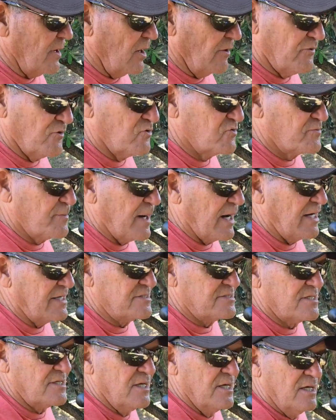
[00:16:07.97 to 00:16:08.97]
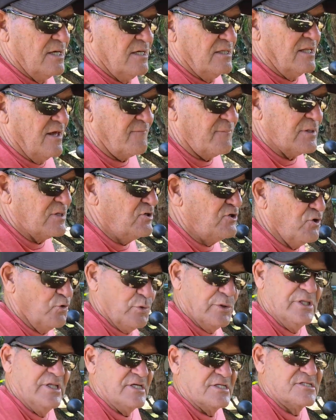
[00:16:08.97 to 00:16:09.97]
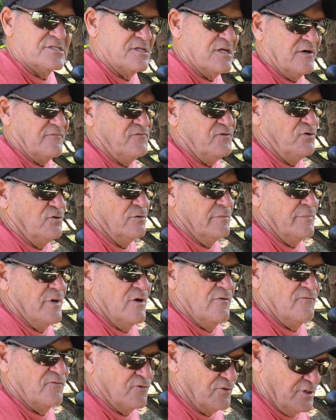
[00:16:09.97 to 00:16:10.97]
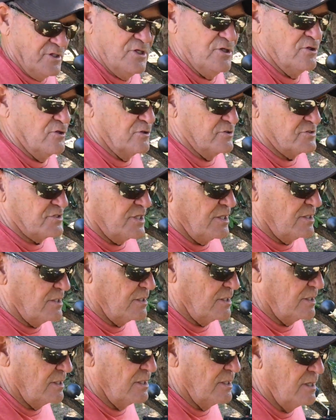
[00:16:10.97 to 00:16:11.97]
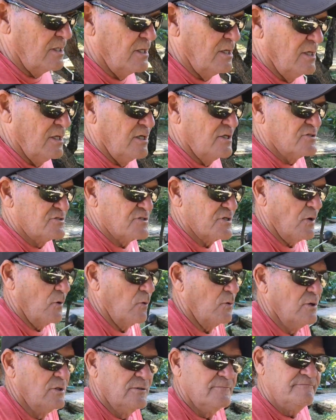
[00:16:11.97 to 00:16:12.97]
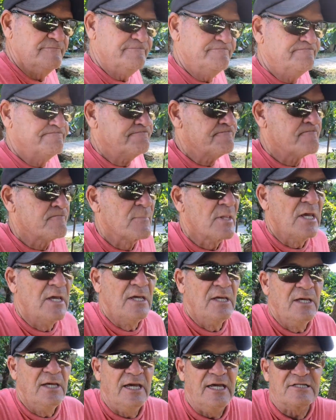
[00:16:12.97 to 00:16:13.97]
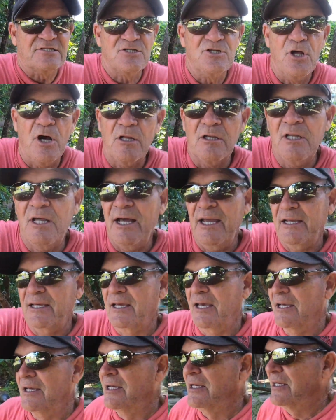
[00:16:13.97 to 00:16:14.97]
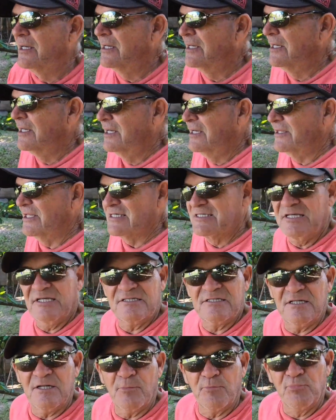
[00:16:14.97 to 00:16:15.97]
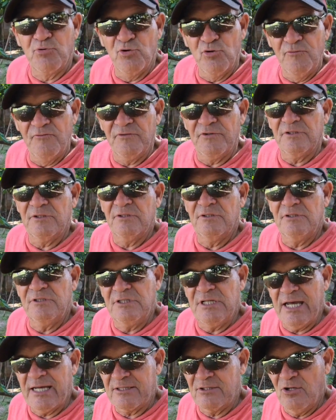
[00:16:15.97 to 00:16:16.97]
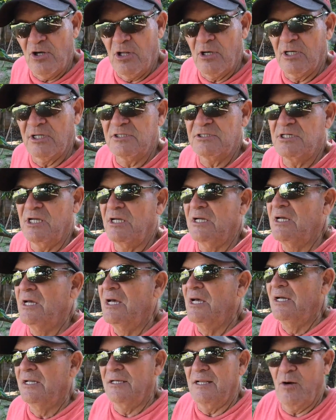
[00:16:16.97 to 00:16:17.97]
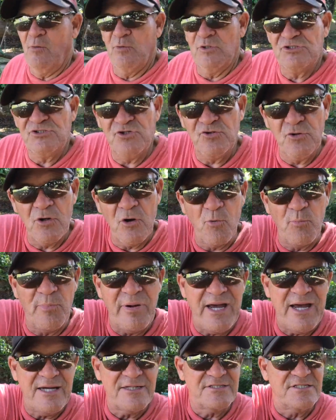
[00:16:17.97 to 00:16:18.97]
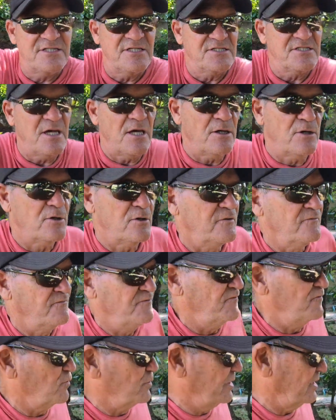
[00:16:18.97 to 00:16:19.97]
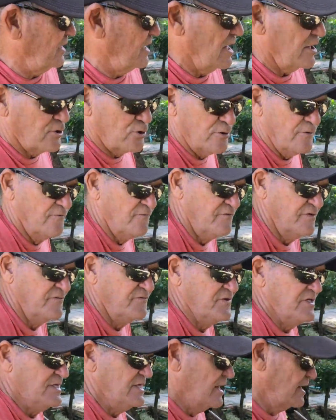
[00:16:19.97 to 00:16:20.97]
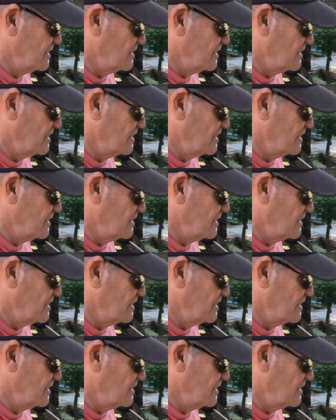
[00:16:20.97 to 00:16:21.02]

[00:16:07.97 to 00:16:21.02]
All those bikes, they've been doing this stuff to them for years. So it's not like this isn't a proven technology. Now once you go past this 140, 150